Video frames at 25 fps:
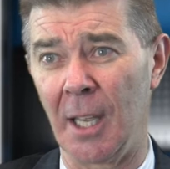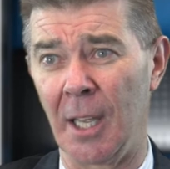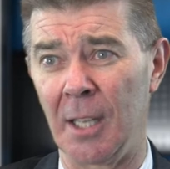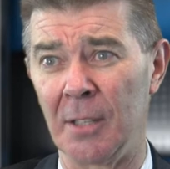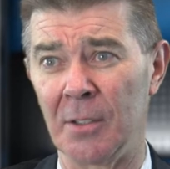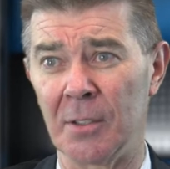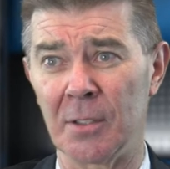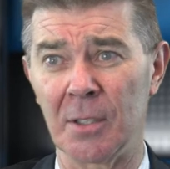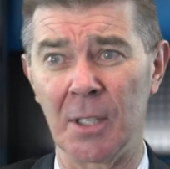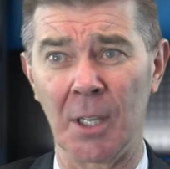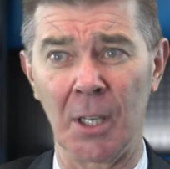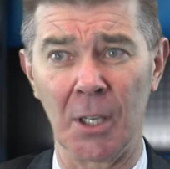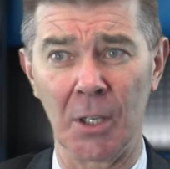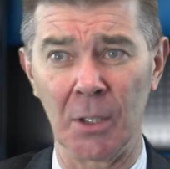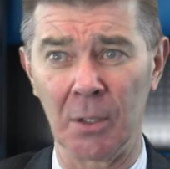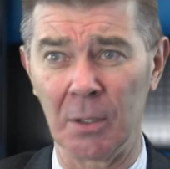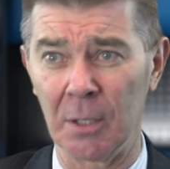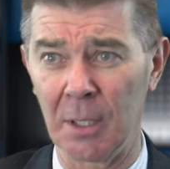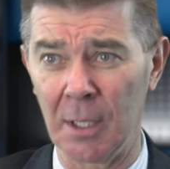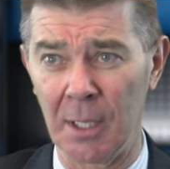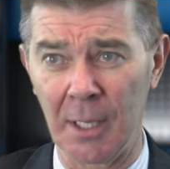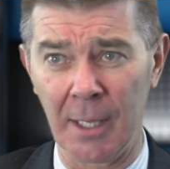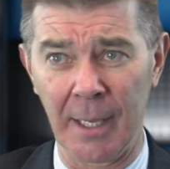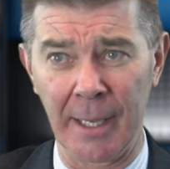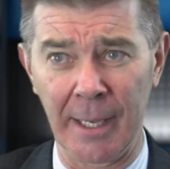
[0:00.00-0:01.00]
And so
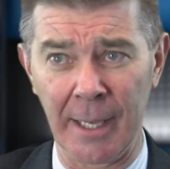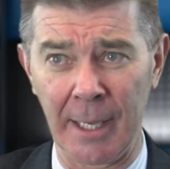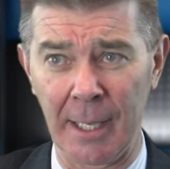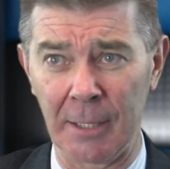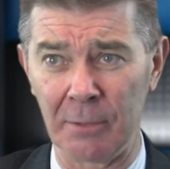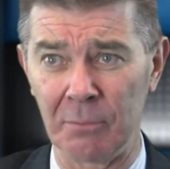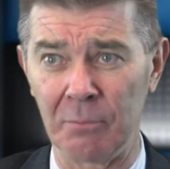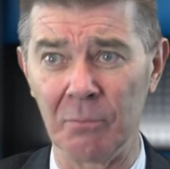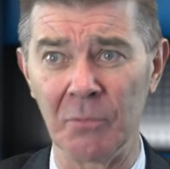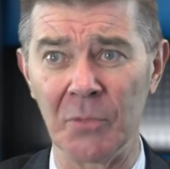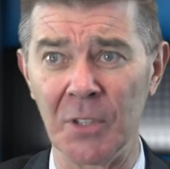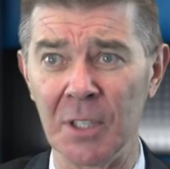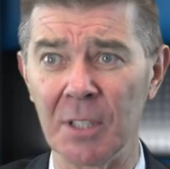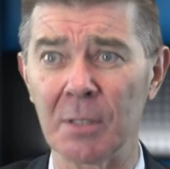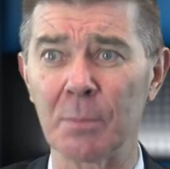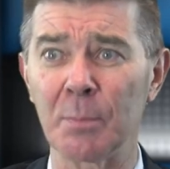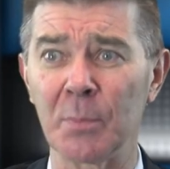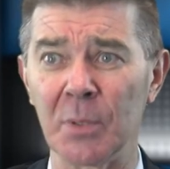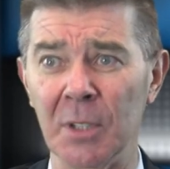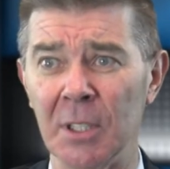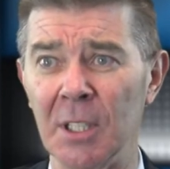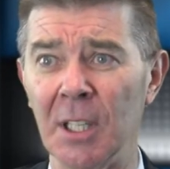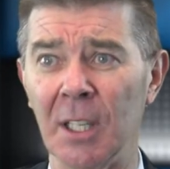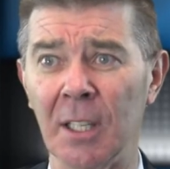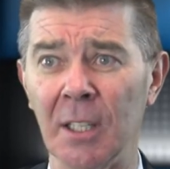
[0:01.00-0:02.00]
this
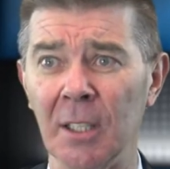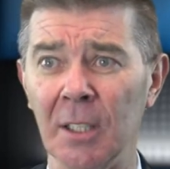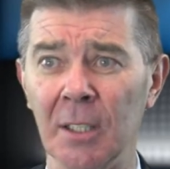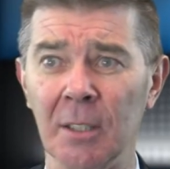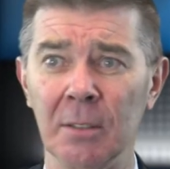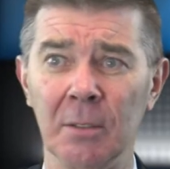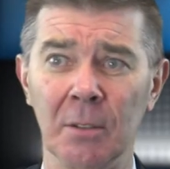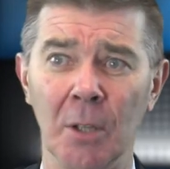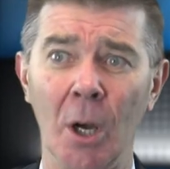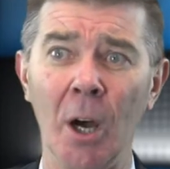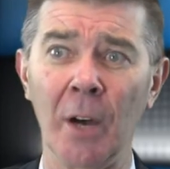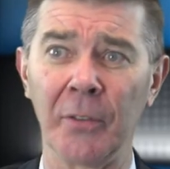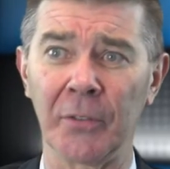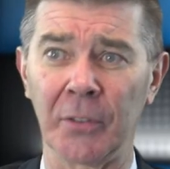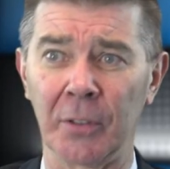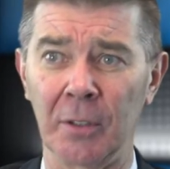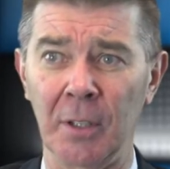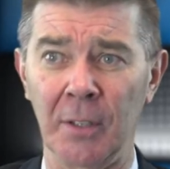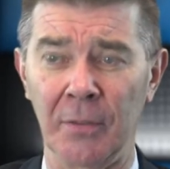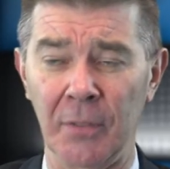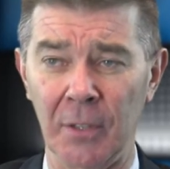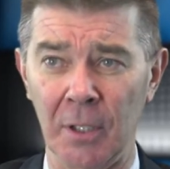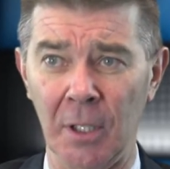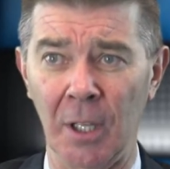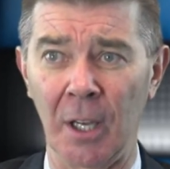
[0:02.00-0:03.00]
particular offer,
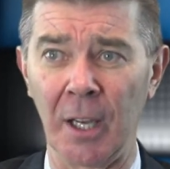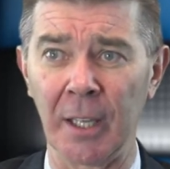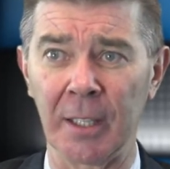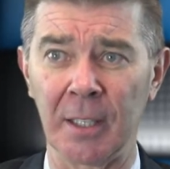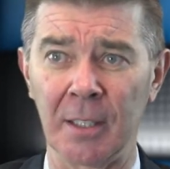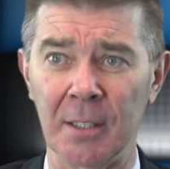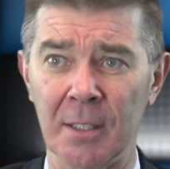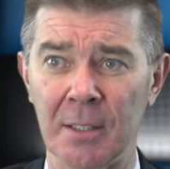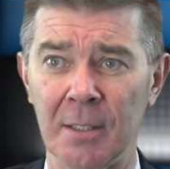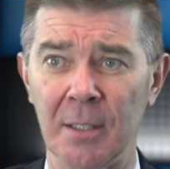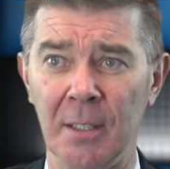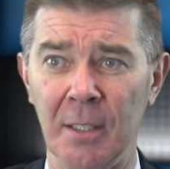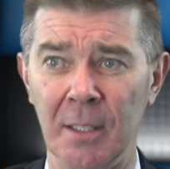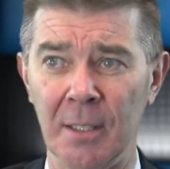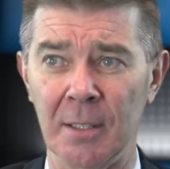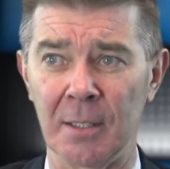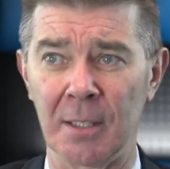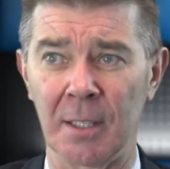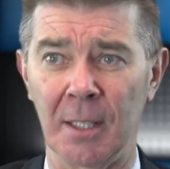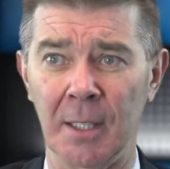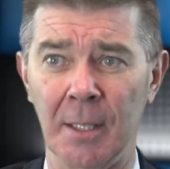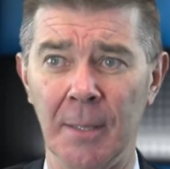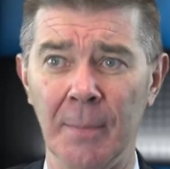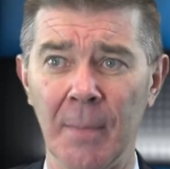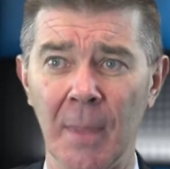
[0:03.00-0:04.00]
if you like, is
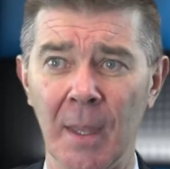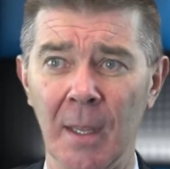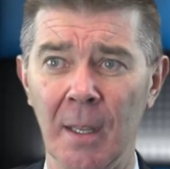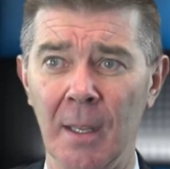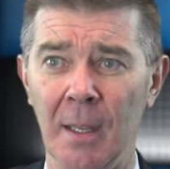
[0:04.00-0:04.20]
a